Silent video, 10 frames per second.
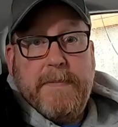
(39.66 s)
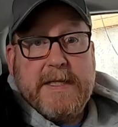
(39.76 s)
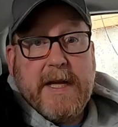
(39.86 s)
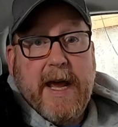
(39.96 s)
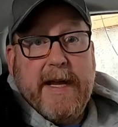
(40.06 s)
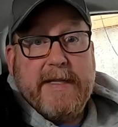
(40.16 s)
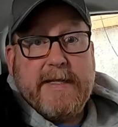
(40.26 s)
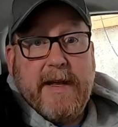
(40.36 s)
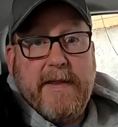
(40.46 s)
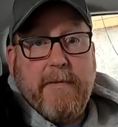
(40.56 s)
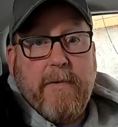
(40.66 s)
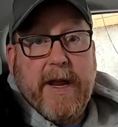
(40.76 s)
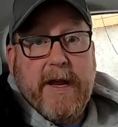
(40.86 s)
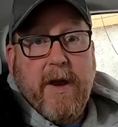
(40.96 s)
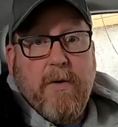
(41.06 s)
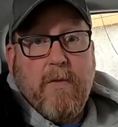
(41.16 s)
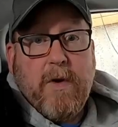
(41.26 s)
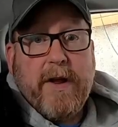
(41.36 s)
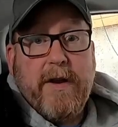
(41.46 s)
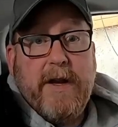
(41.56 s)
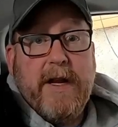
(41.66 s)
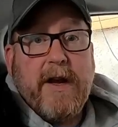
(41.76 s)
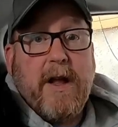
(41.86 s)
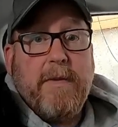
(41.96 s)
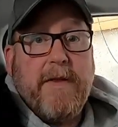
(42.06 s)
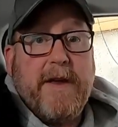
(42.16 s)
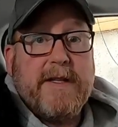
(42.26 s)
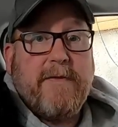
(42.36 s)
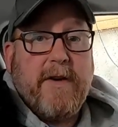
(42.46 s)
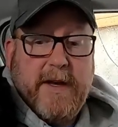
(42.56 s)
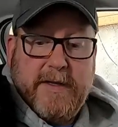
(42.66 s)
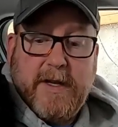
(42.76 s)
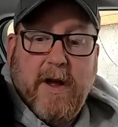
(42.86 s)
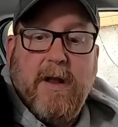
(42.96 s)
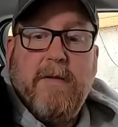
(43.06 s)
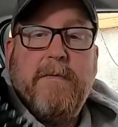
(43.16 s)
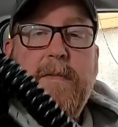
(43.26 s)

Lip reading: Besides the radio, we're going to need a couple of things for the install.